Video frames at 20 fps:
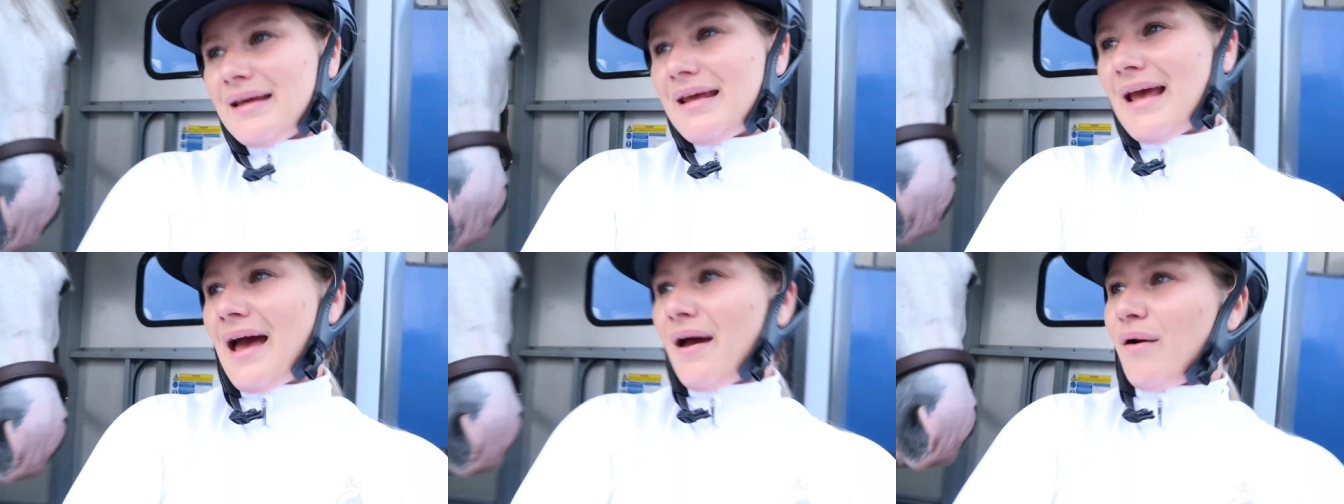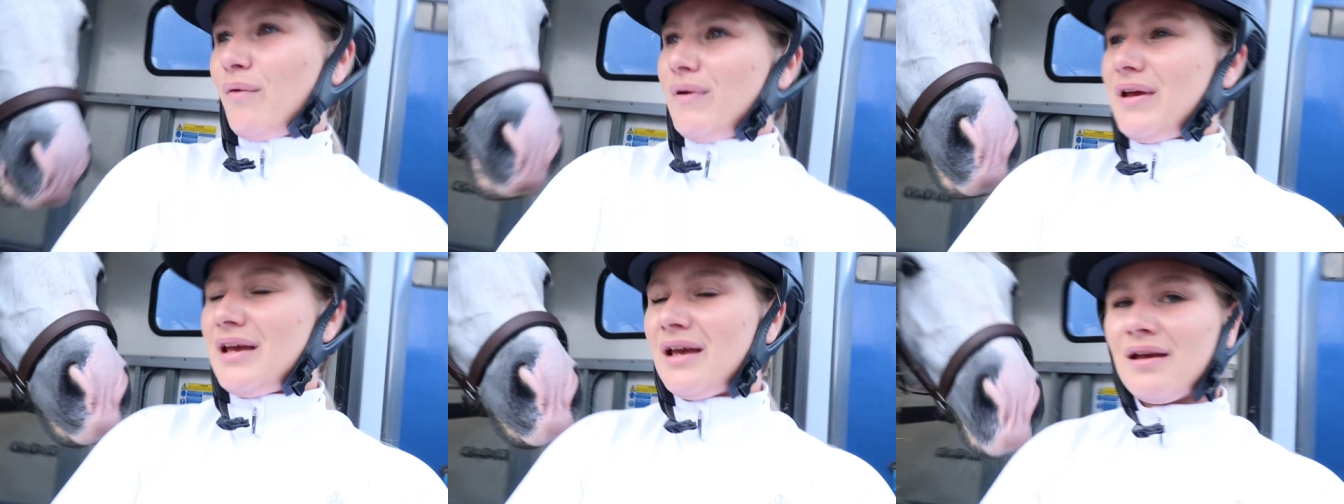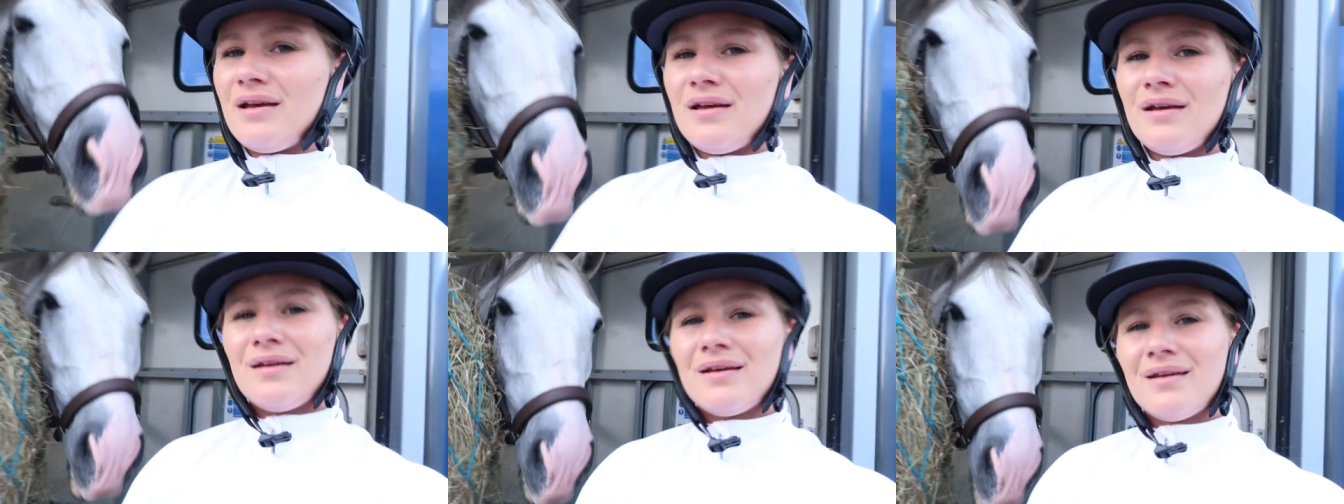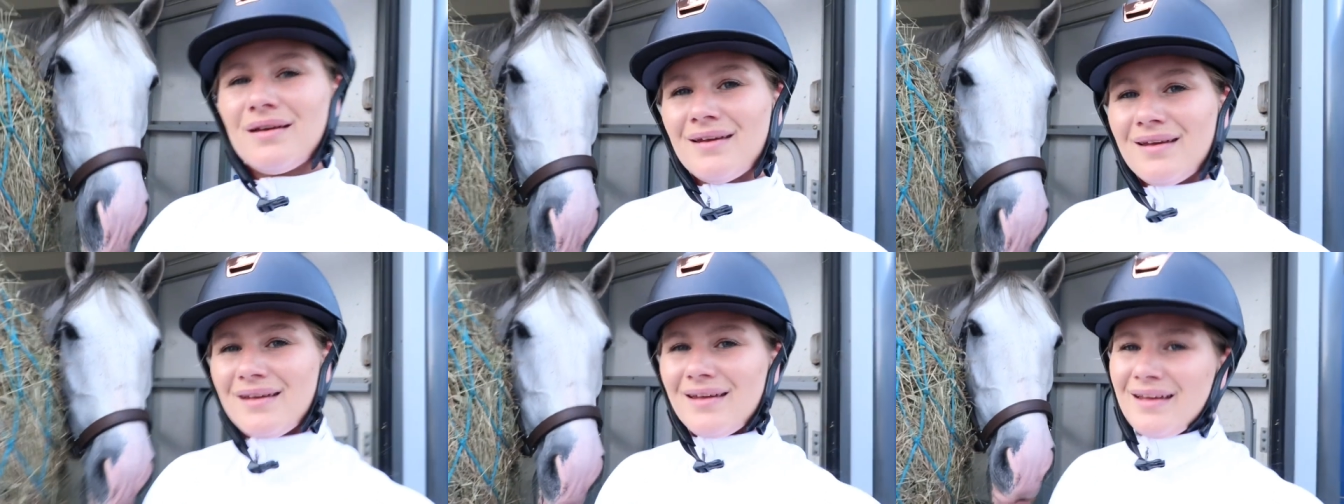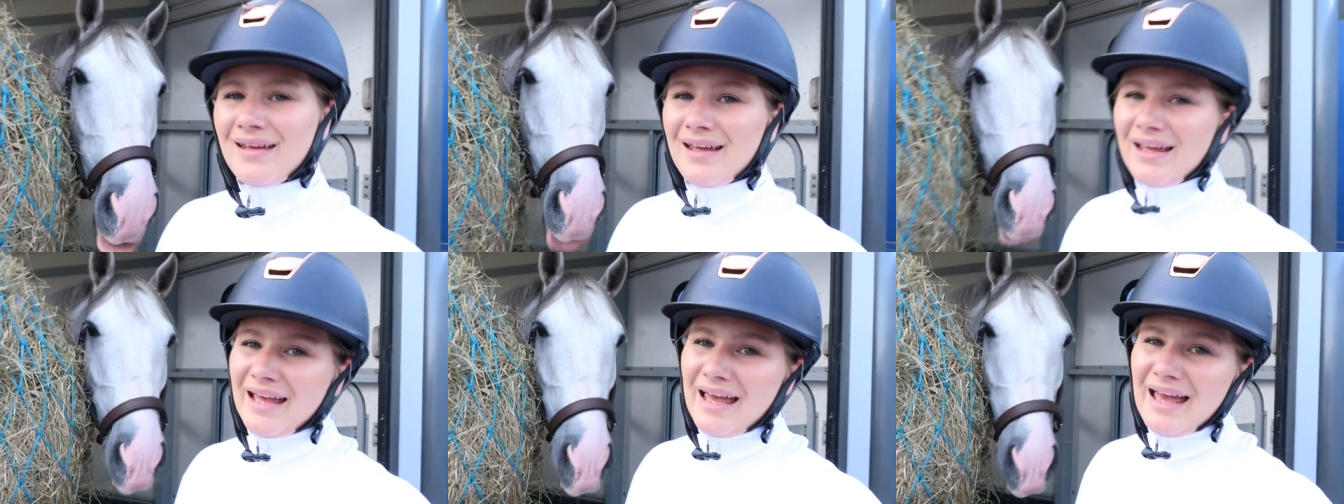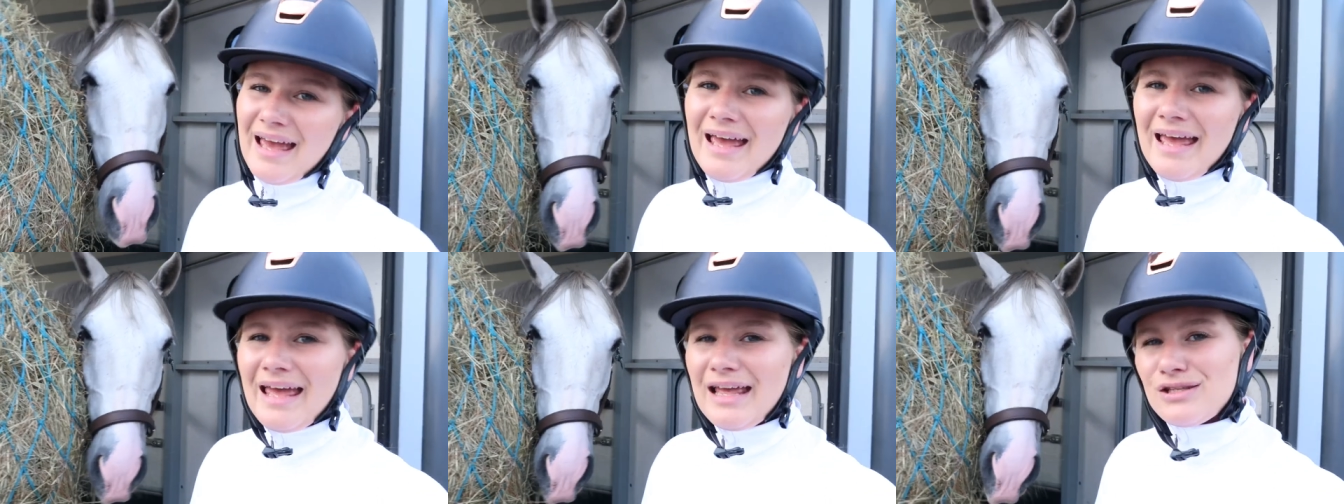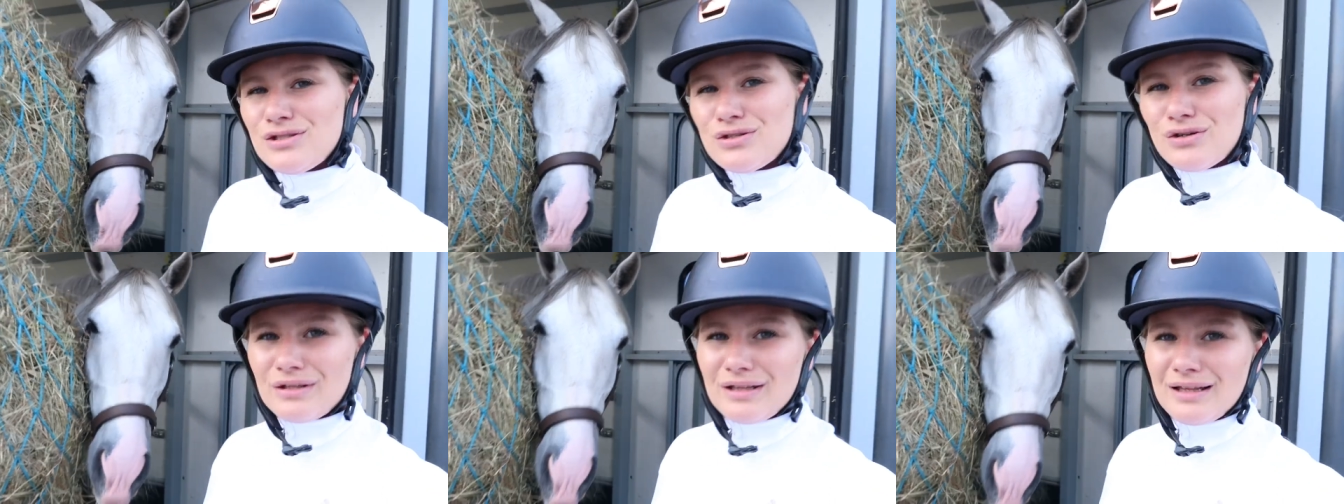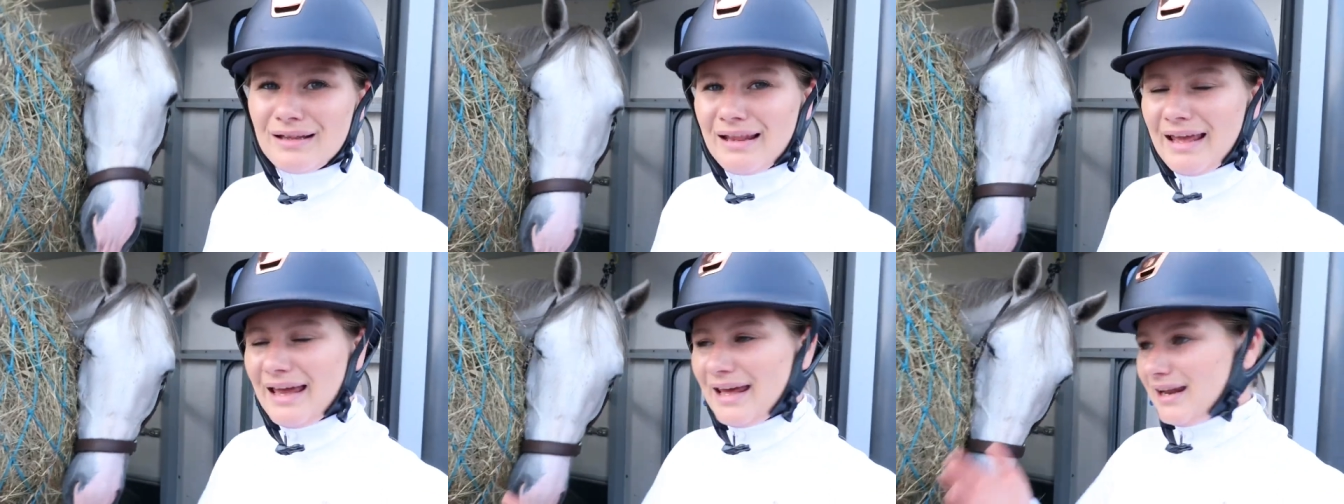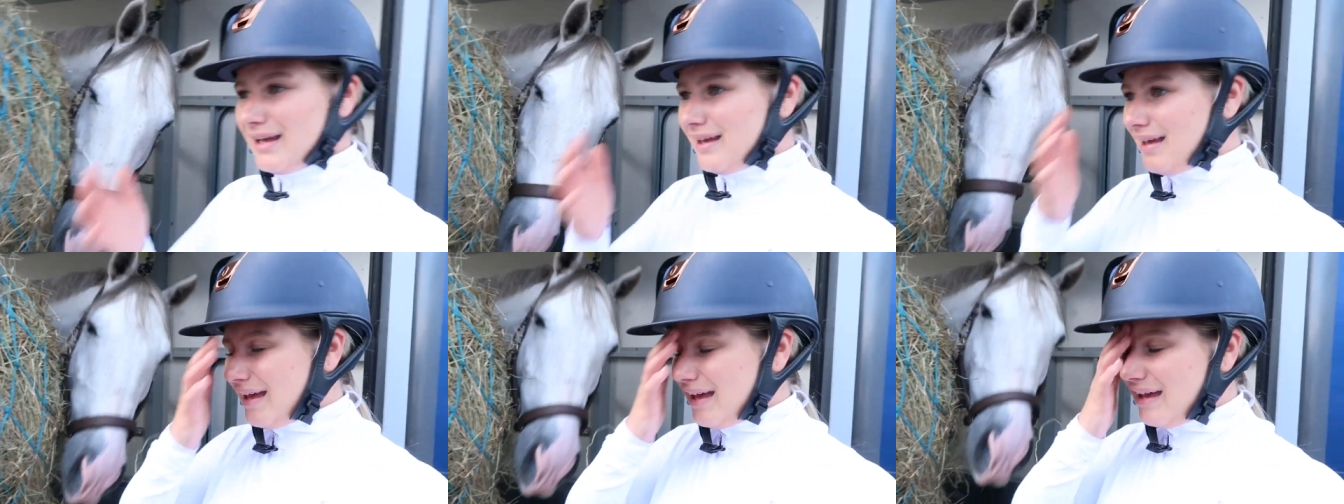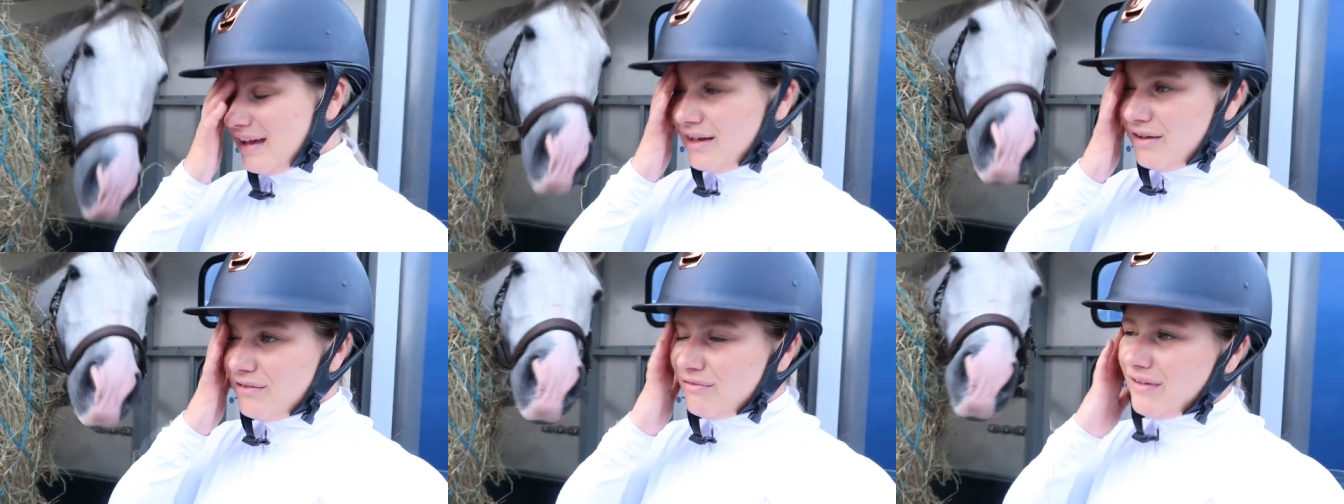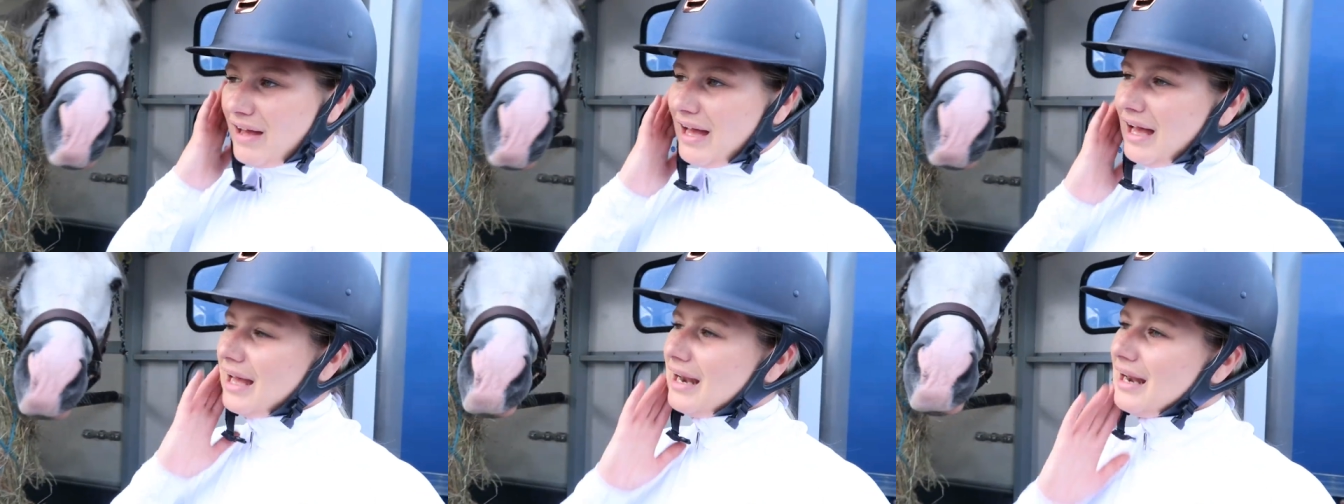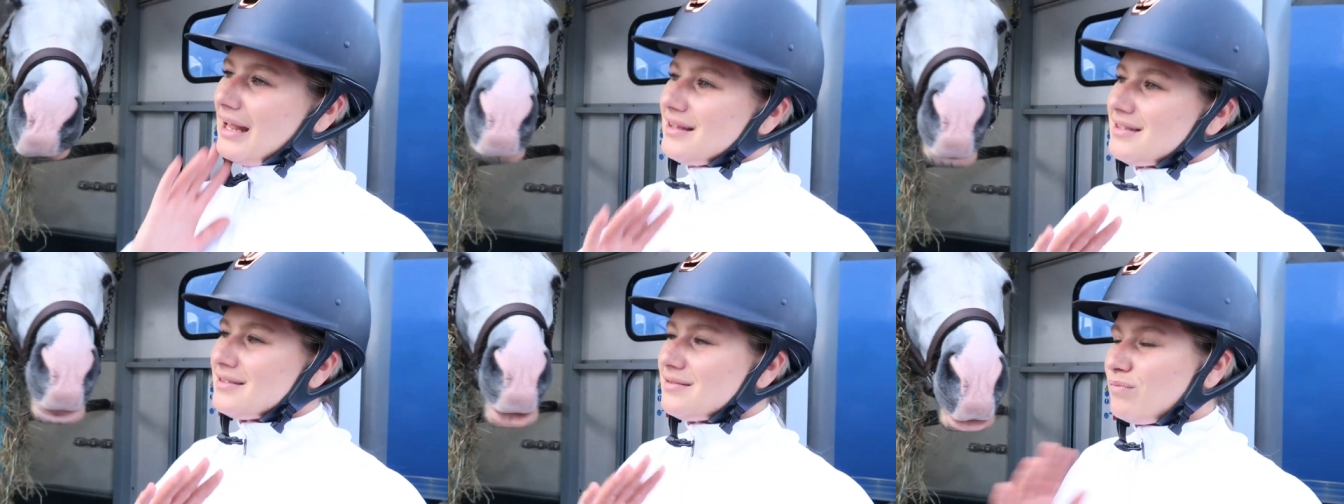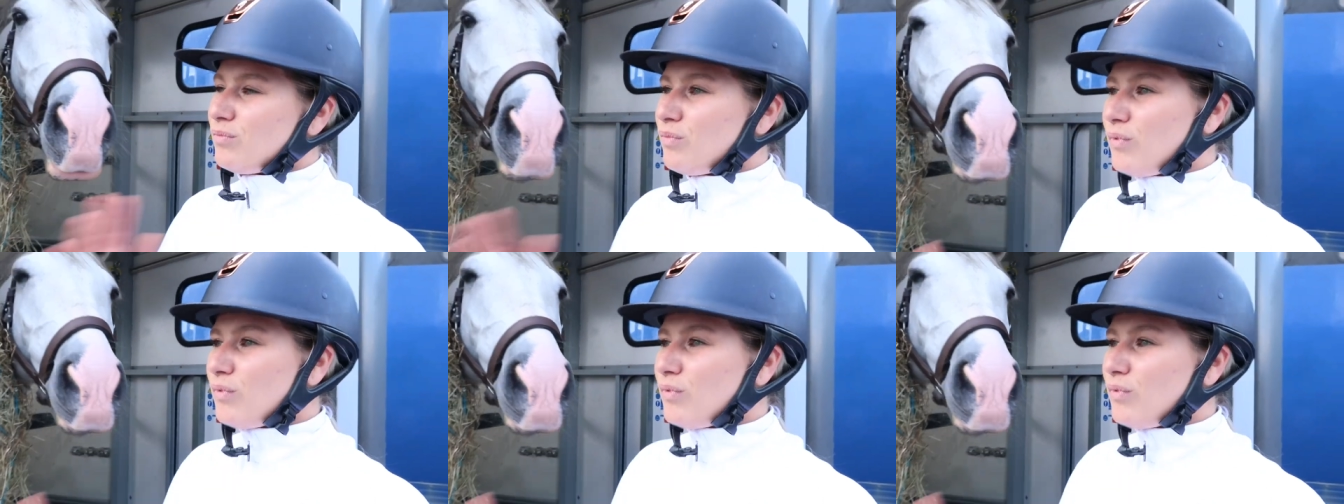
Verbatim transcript: yeah we it's all a learning curve and it